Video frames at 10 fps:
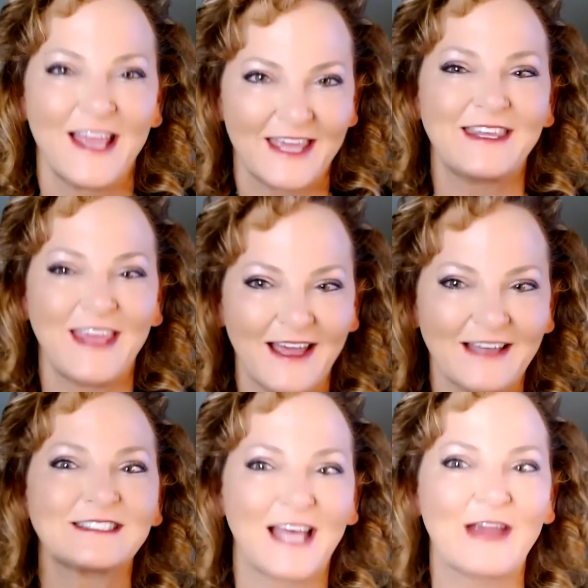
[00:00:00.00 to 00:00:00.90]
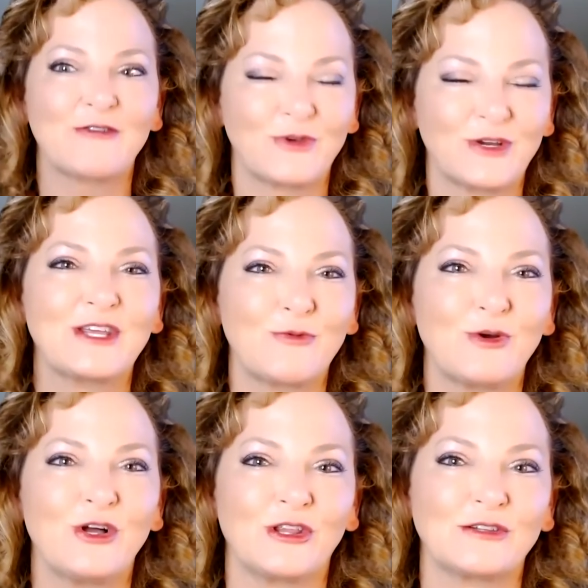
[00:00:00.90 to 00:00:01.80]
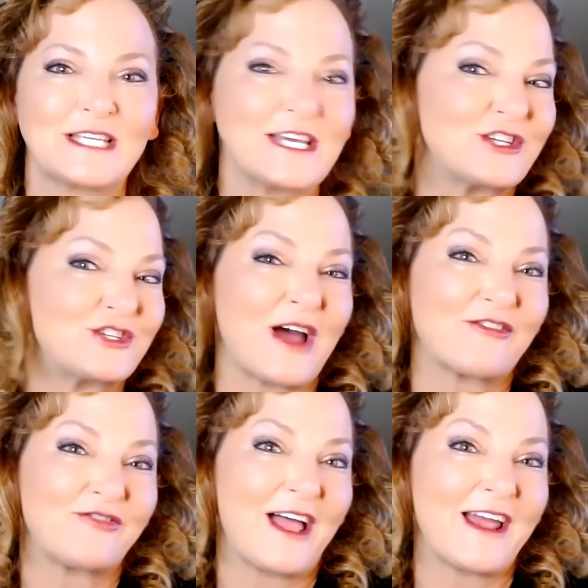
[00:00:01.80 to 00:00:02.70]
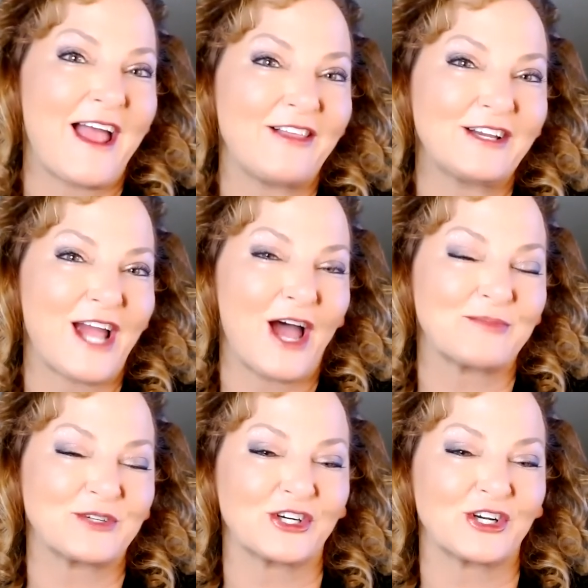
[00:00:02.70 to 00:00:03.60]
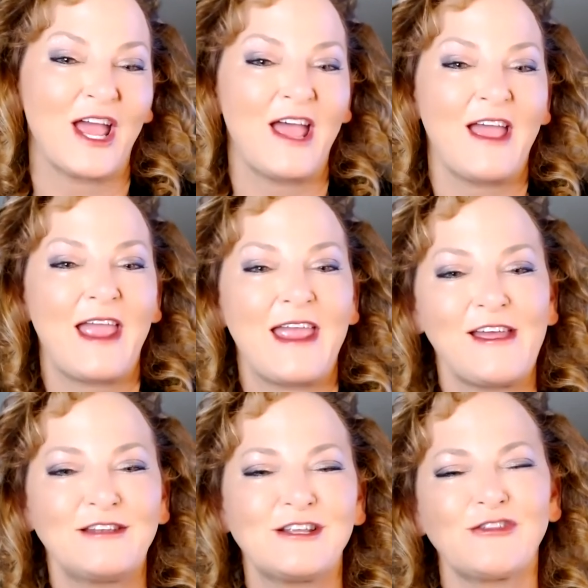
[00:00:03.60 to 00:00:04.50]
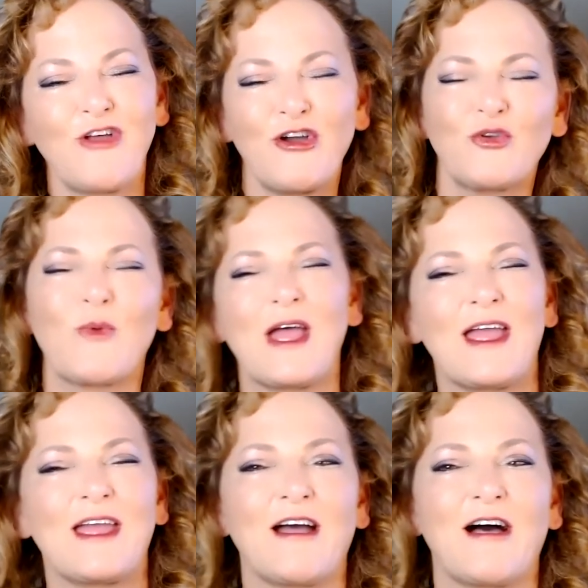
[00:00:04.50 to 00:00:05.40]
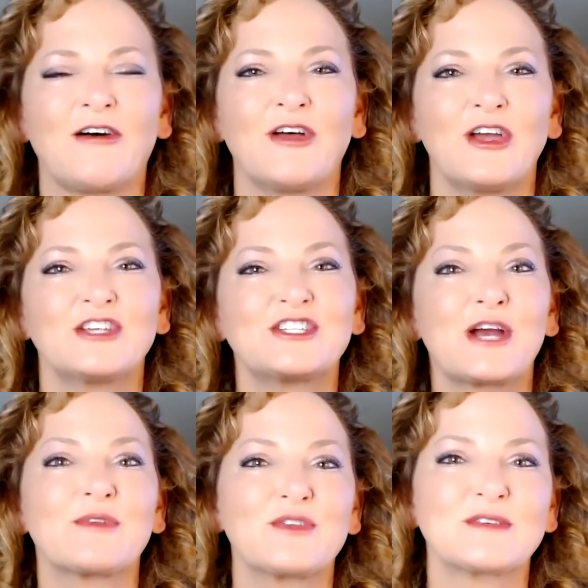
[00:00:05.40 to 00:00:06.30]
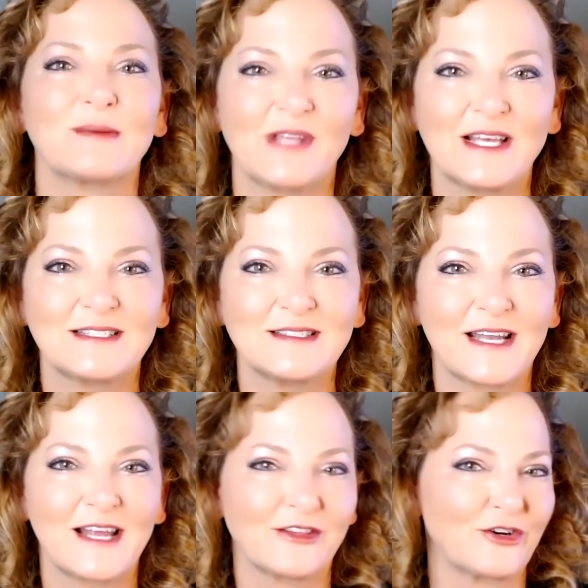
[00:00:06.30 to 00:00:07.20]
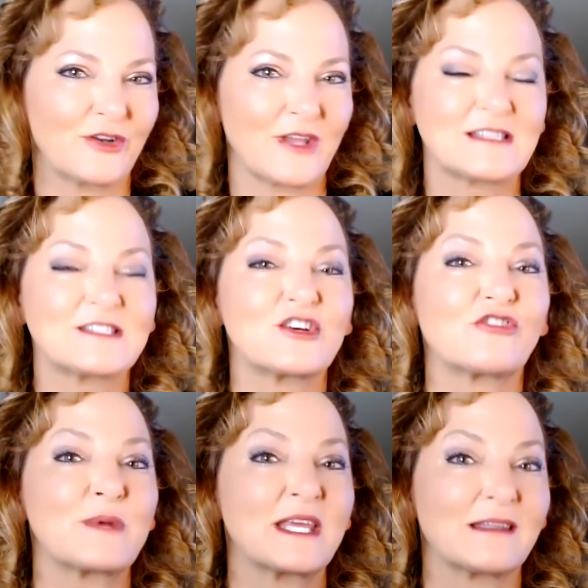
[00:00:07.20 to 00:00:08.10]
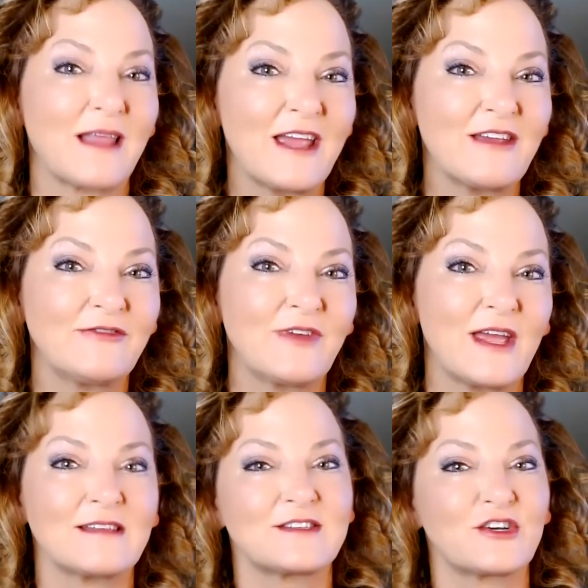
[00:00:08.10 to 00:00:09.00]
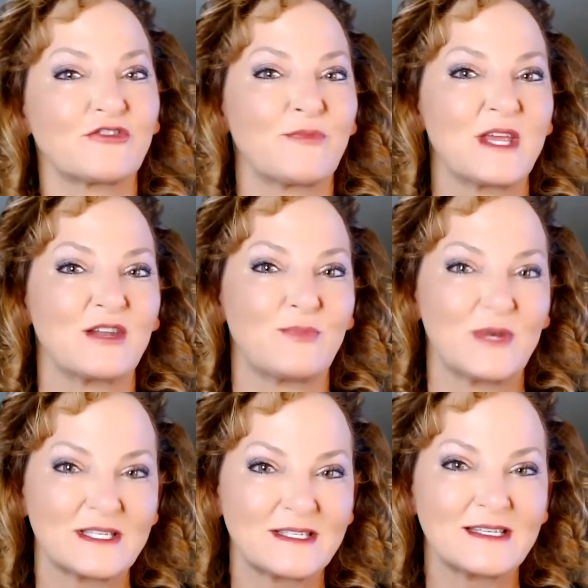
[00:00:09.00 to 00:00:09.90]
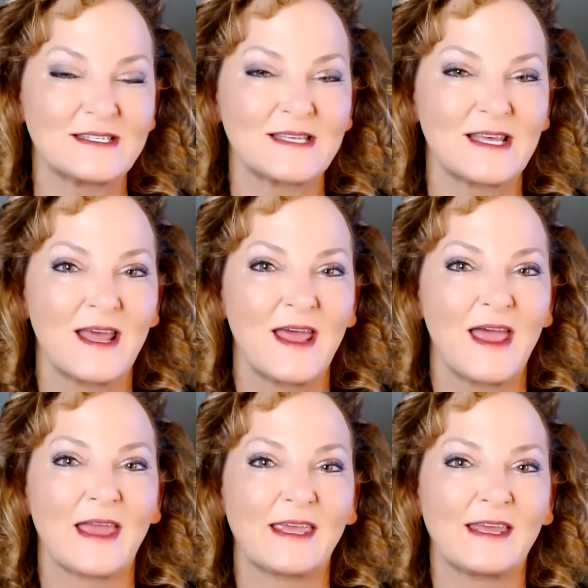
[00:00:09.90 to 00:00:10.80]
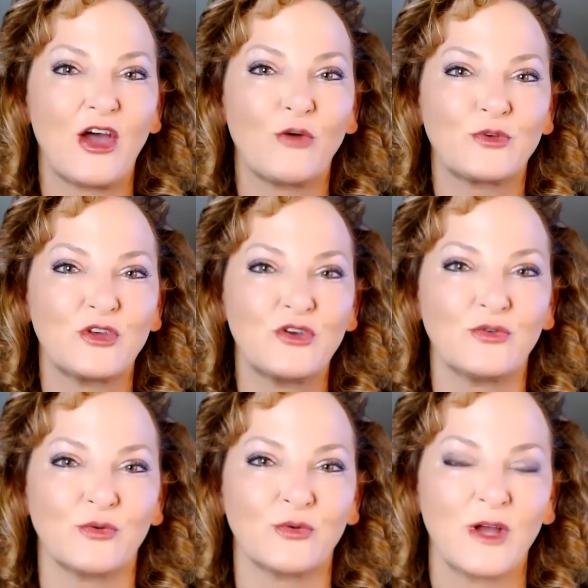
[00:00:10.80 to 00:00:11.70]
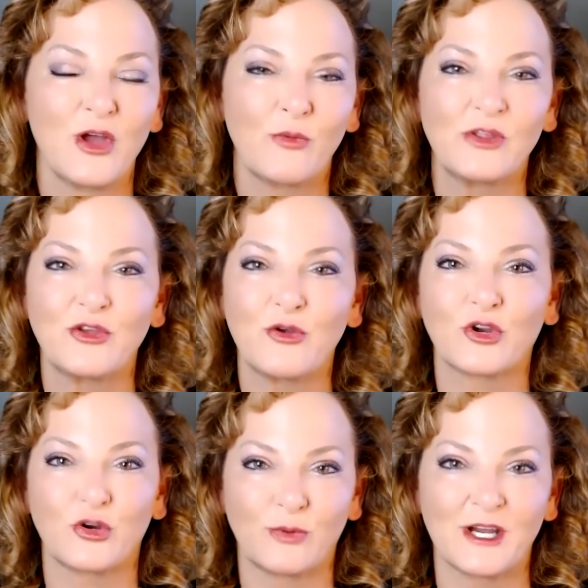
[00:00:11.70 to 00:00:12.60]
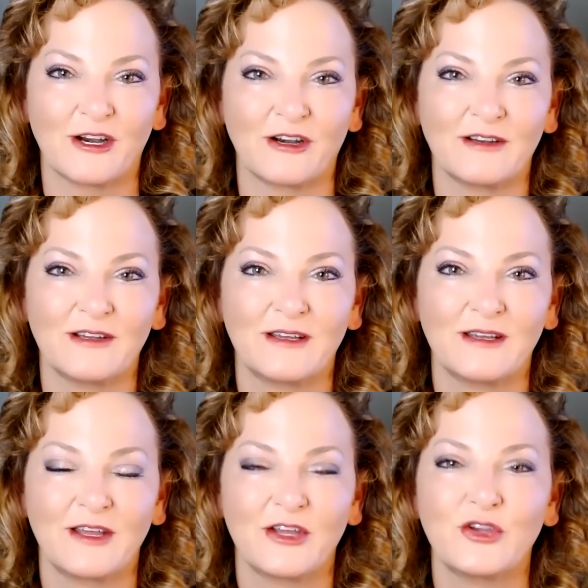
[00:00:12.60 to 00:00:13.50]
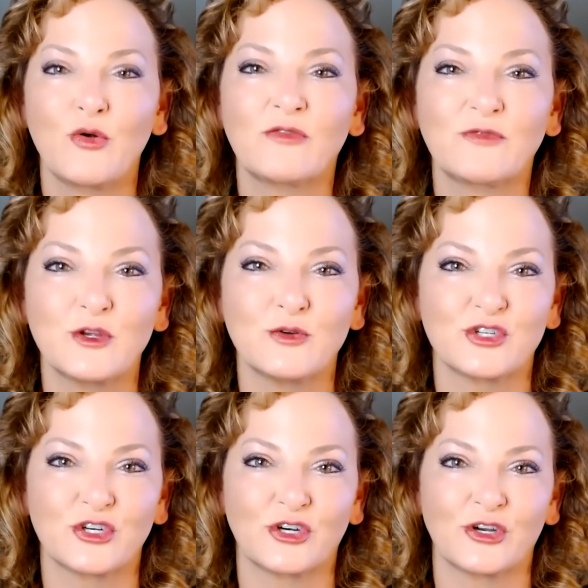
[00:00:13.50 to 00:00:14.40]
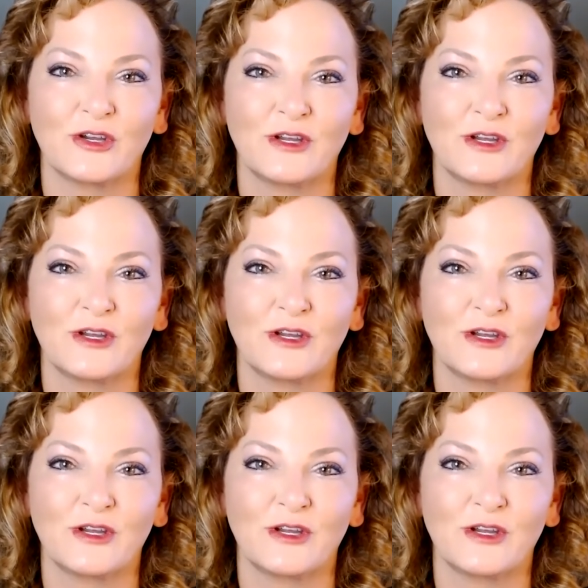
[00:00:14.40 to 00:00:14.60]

Yes, I really will teach you how to fly a helicopter. And along the way, I'll share with you some lessons that I learned that serve me in life and serve me in business and can help you with your career, your future,